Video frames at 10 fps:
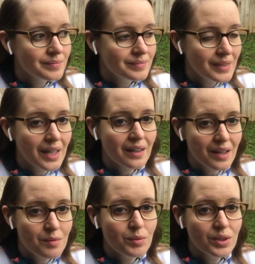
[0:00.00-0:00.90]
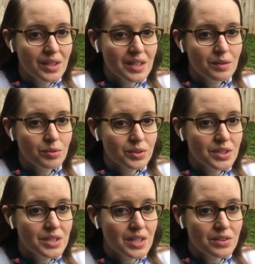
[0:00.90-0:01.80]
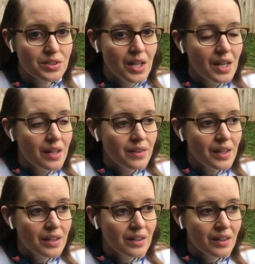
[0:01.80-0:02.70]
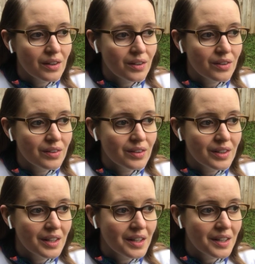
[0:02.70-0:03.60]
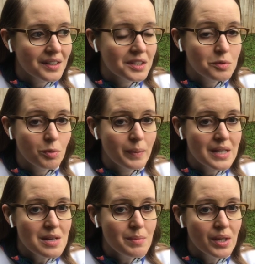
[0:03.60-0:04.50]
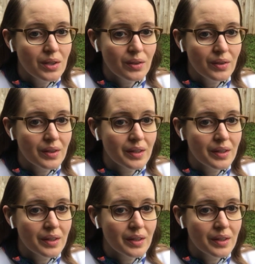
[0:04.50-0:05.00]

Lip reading: Yeah, I'm really thankful to the teachers. They are accessible by email.